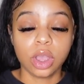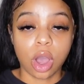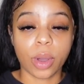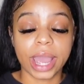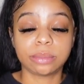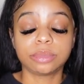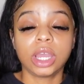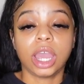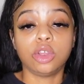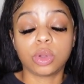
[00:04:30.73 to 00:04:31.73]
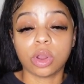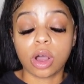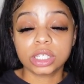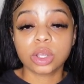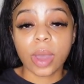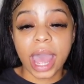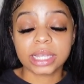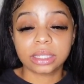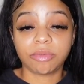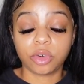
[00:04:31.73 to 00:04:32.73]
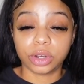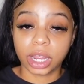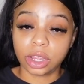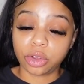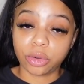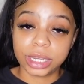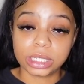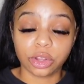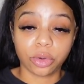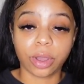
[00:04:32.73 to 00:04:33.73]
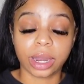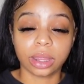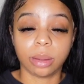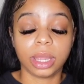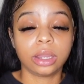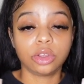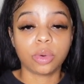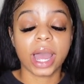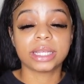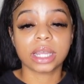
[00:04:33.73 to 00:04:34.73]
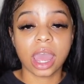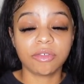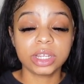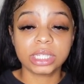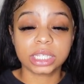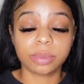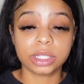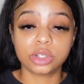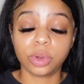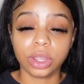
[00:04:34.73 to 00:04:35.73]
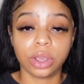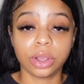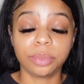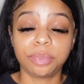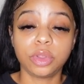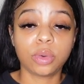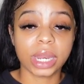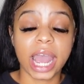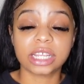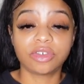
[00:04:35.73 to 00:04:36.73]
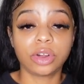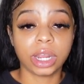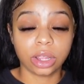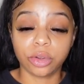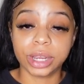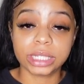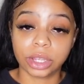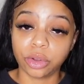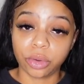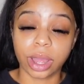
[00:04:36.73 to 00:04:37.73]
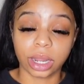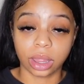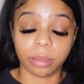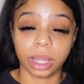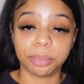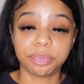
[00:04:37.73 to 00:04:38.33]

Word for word: Okay, and you can also ask them for an increase in your credit limit. You guys, every six months to a year, you can ask for an increase in your credit limit.